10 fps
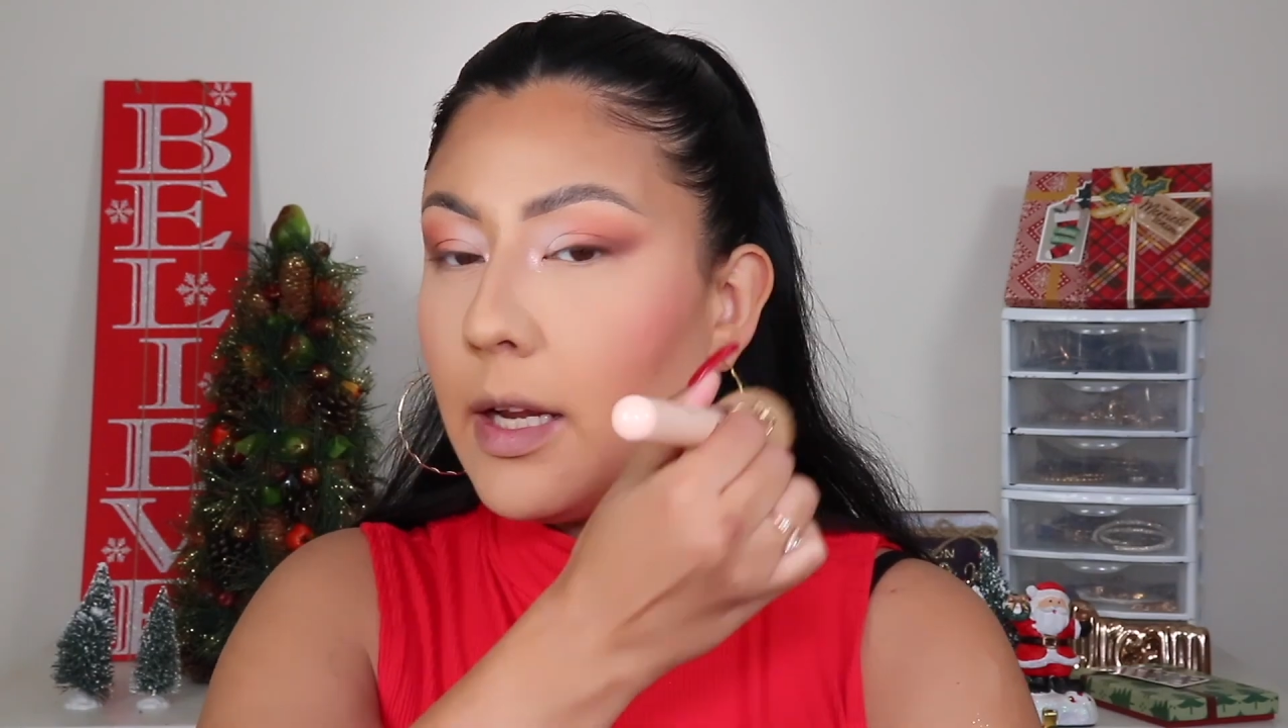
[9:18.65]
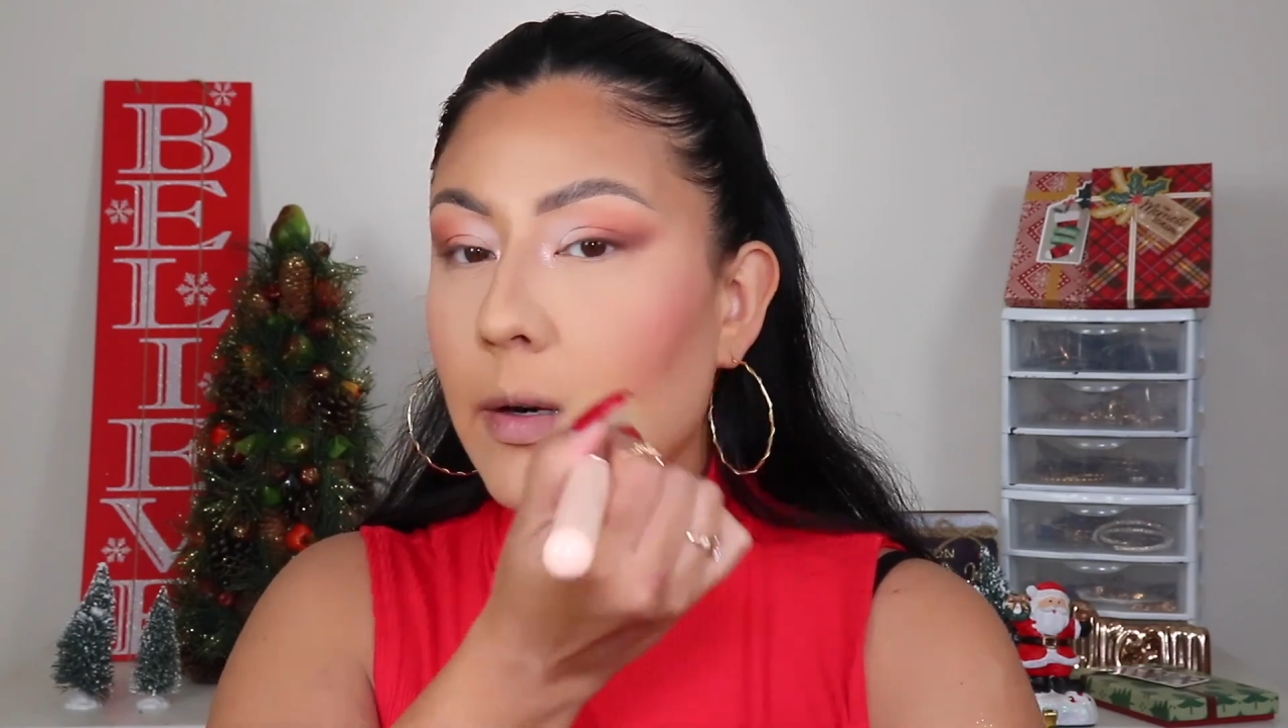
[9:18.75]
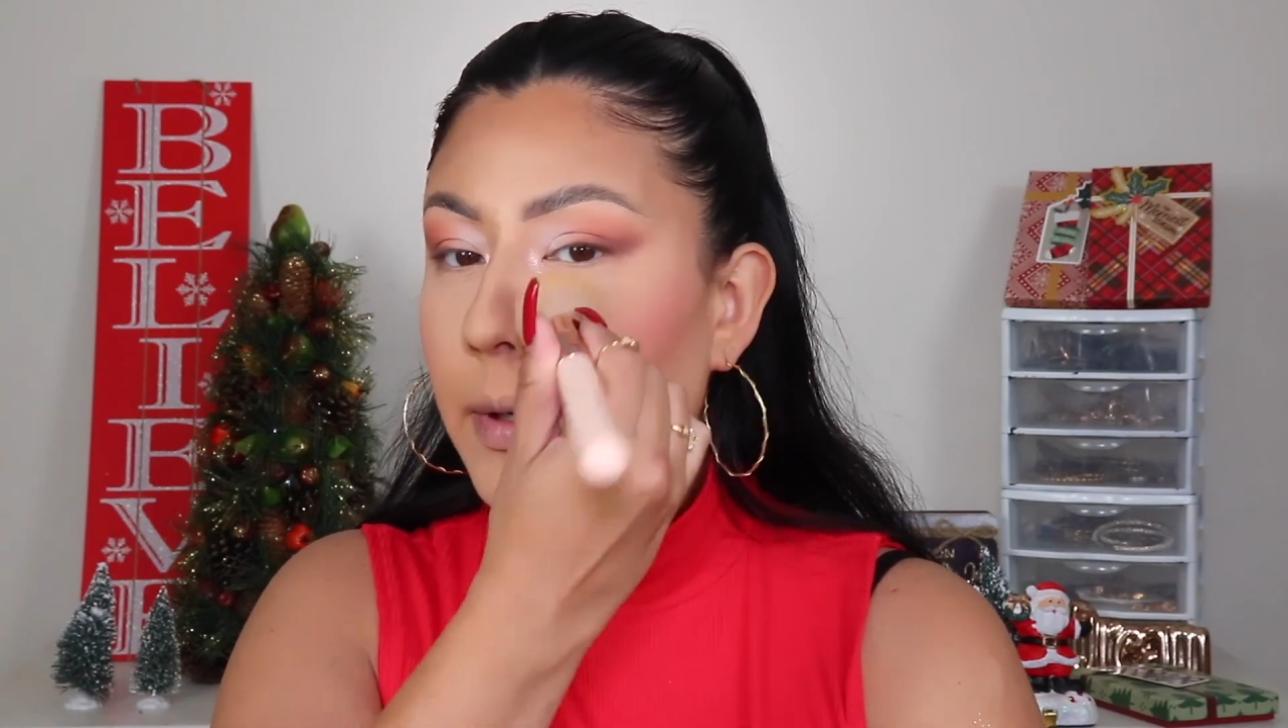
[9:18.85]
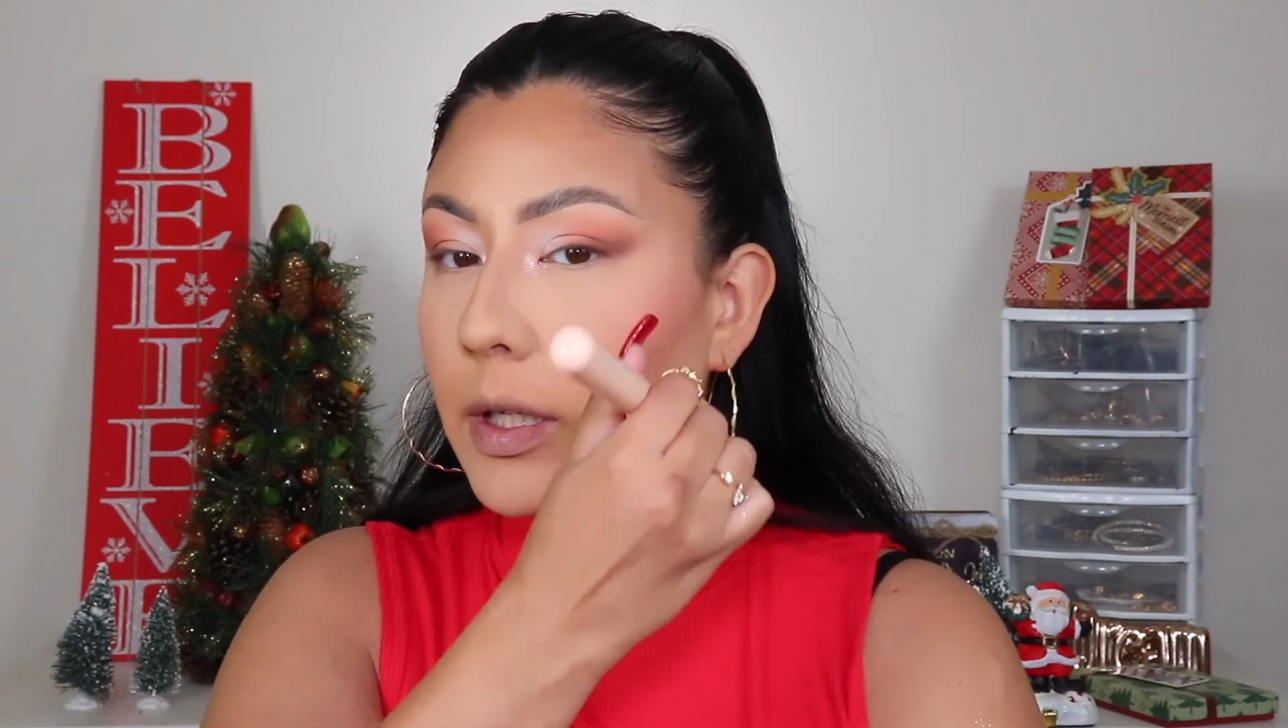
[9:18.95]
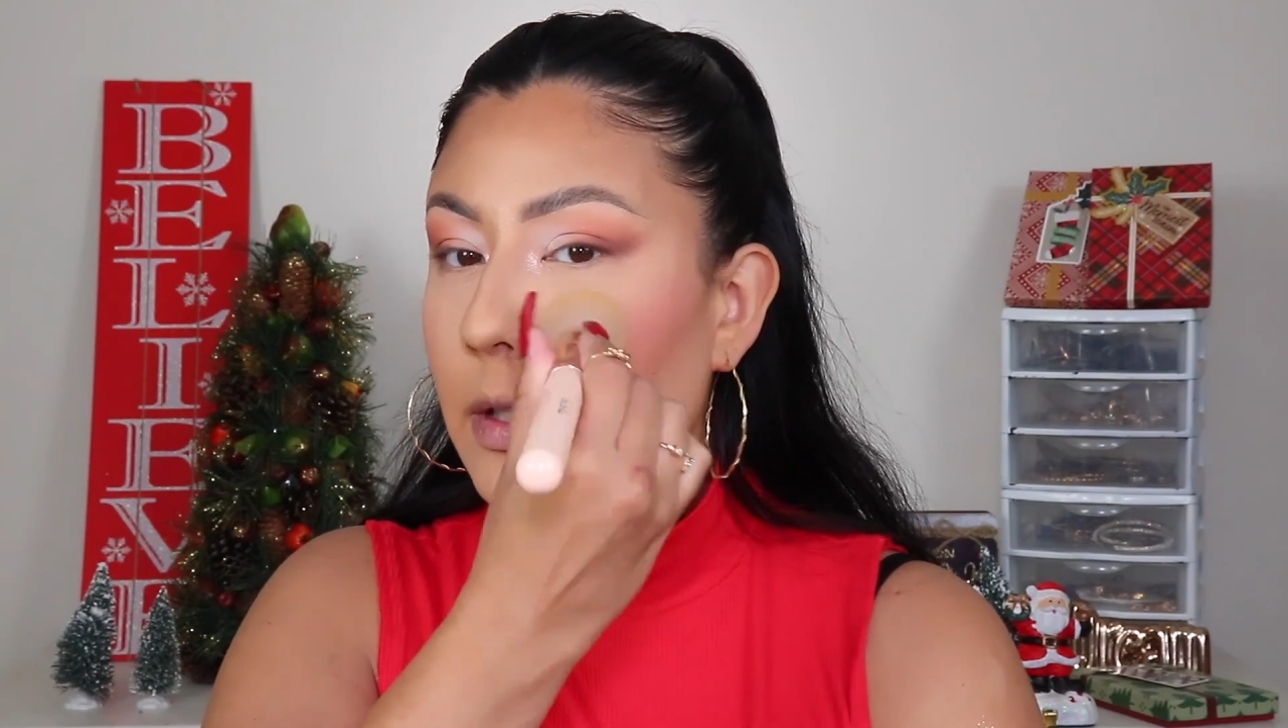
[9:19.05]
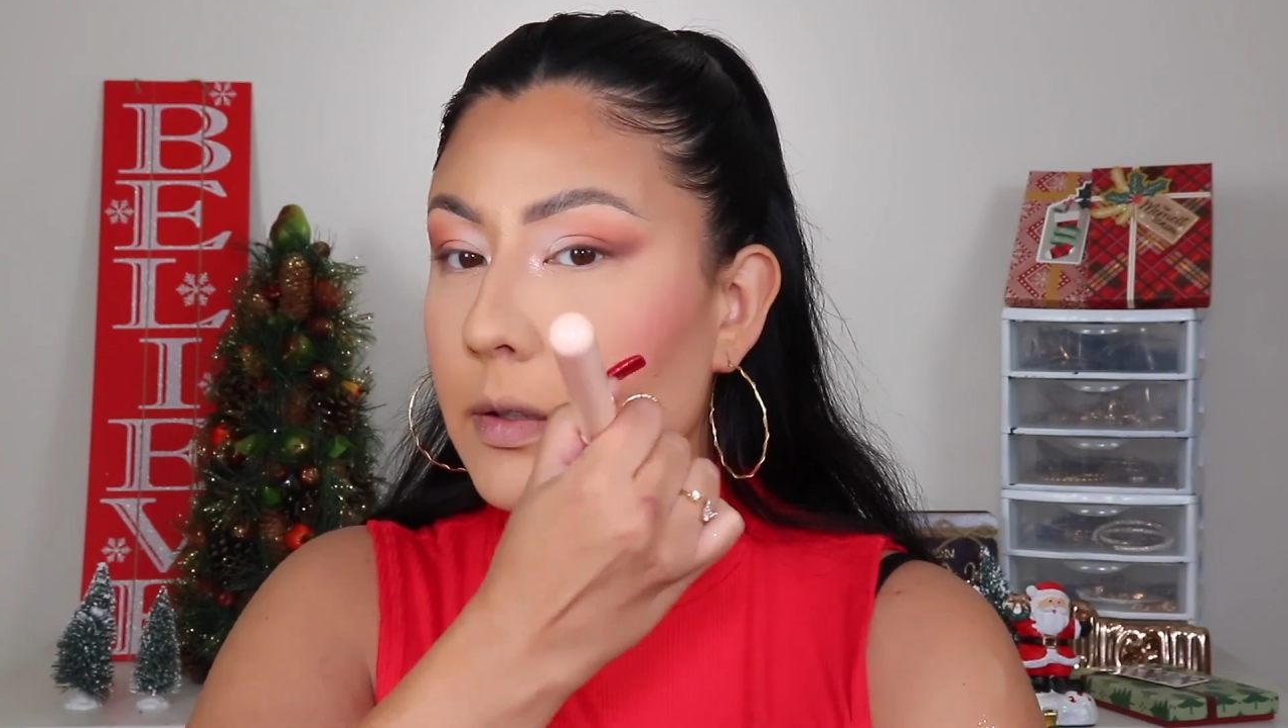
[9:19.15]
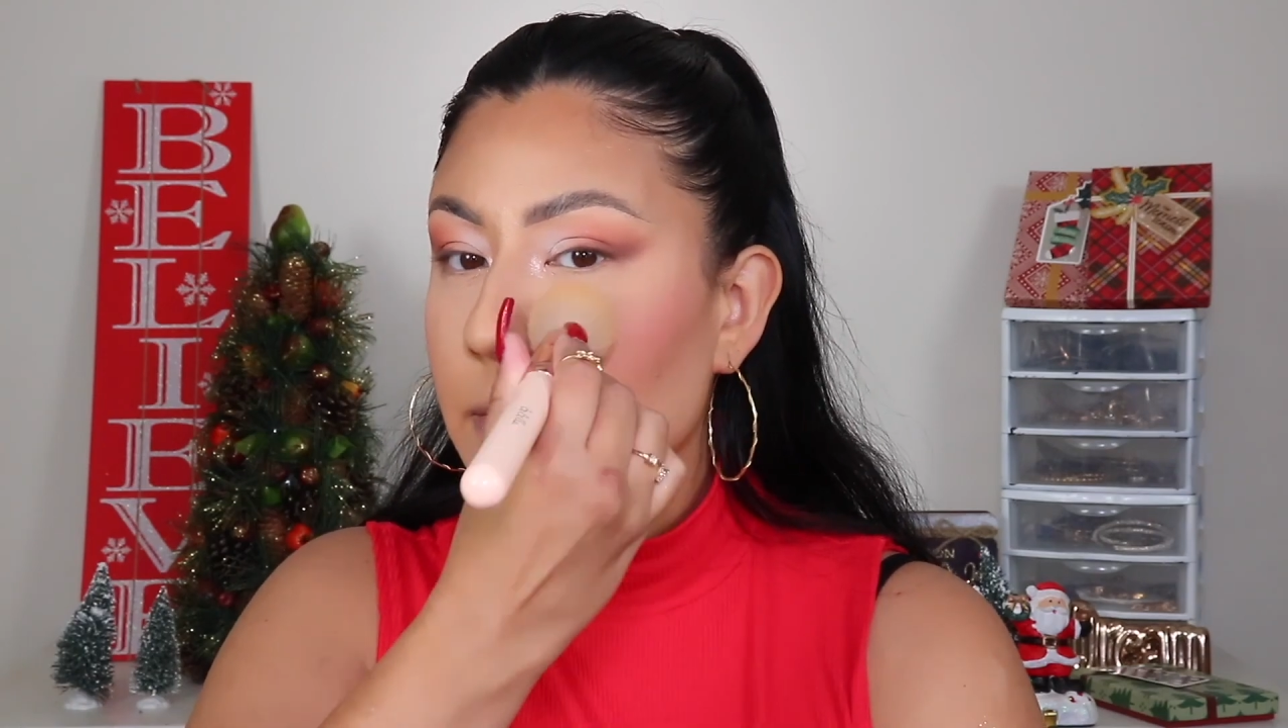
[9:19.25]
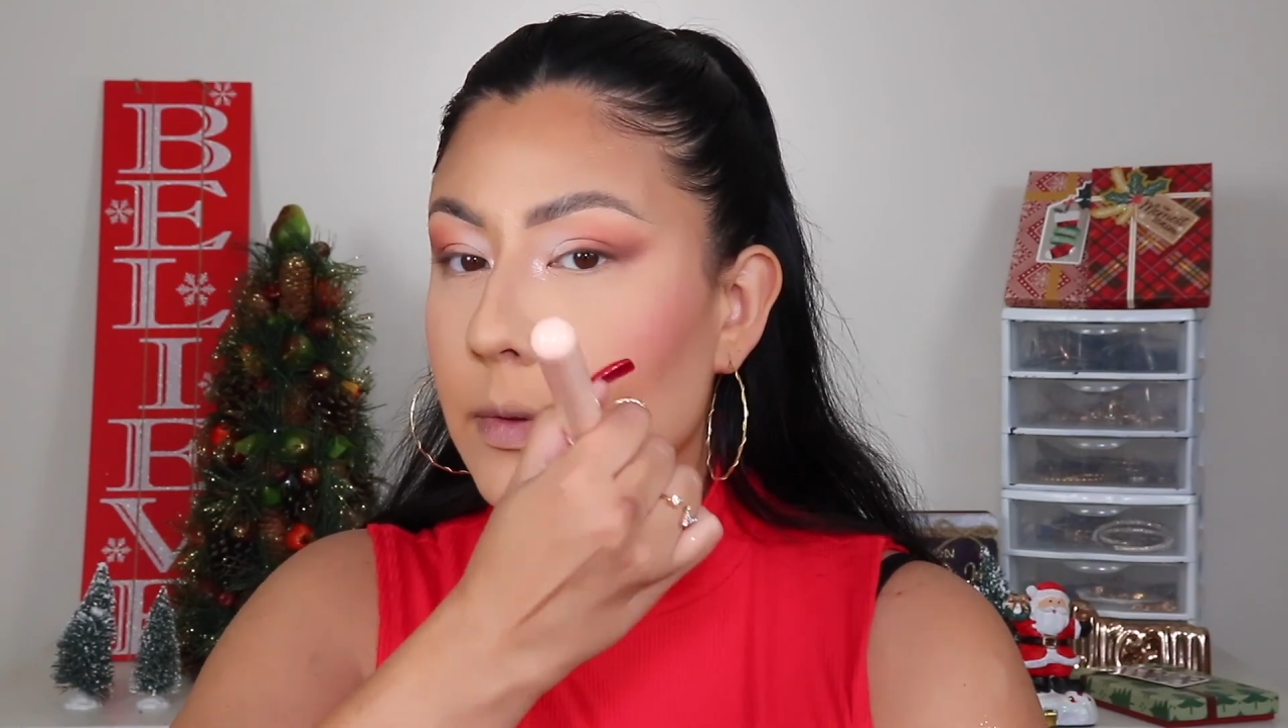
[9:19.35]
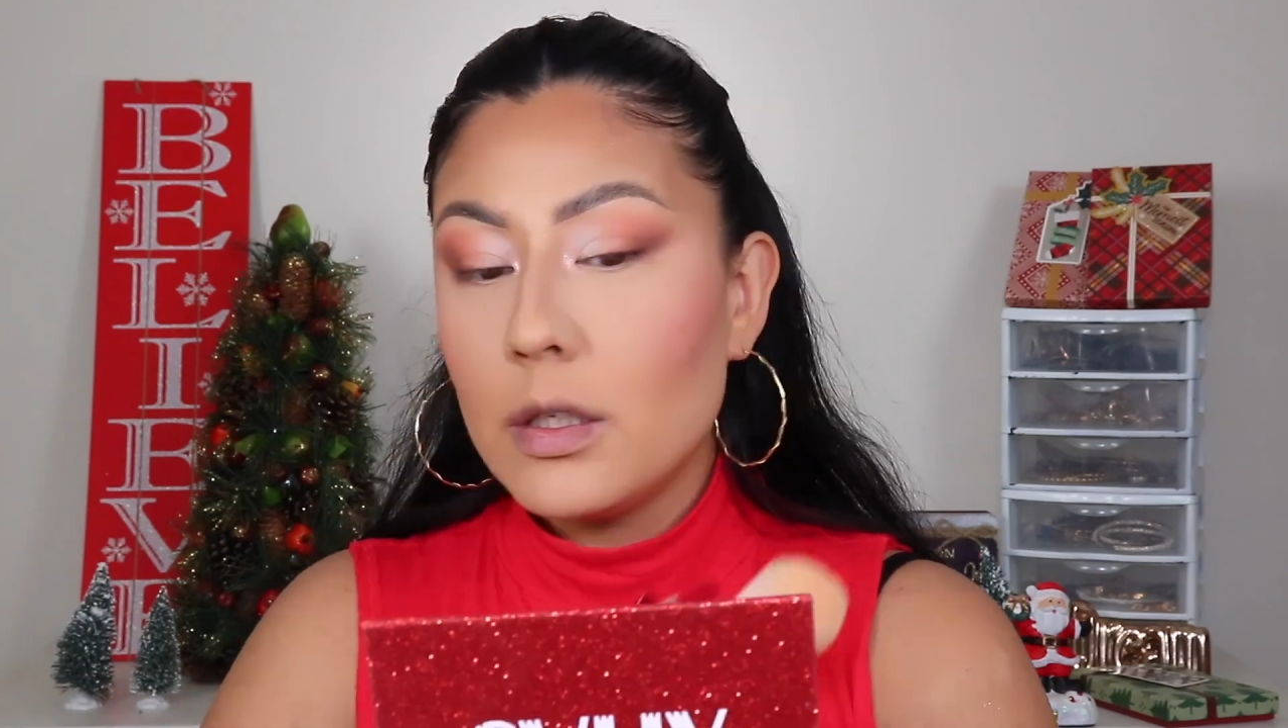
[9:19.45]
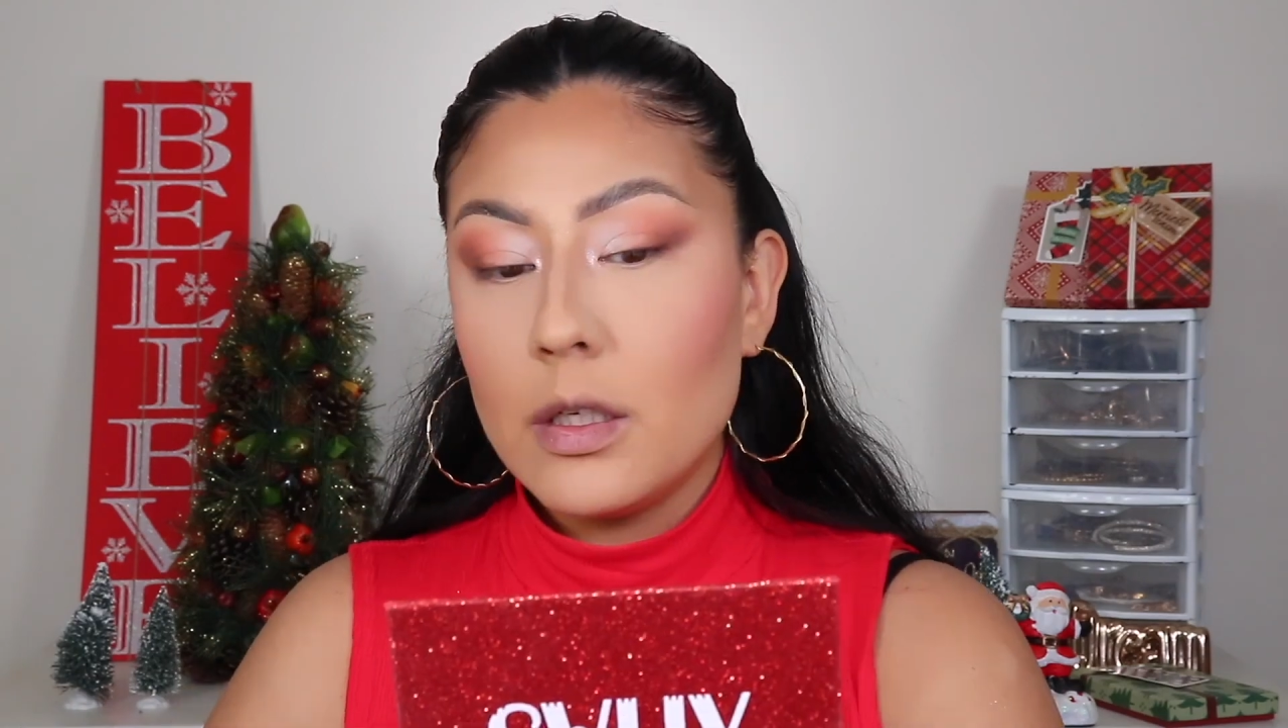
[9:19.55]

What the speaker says: area.